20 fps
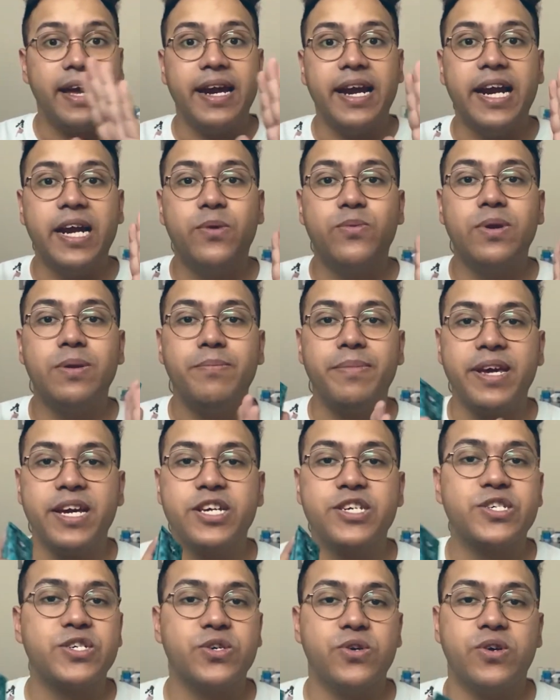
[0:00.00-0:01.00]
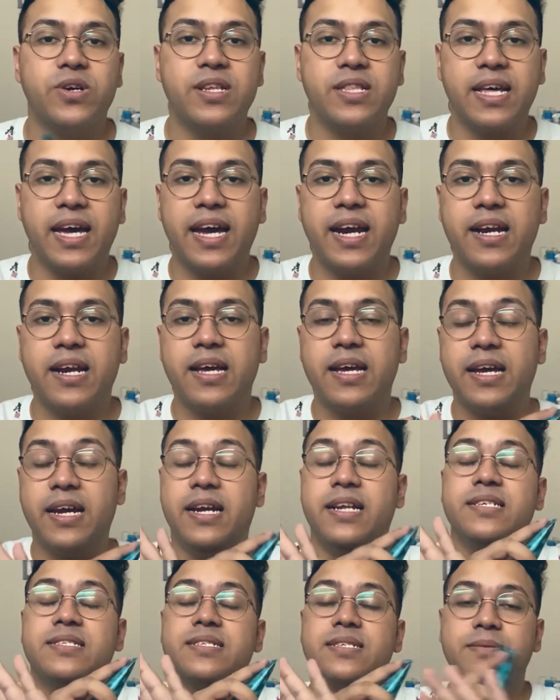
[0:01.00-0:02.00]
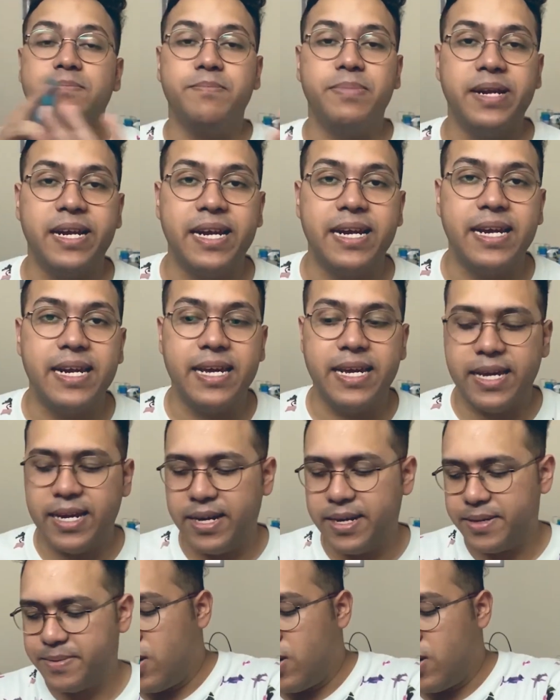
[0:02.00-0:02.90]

It will make sure that it is completely healed.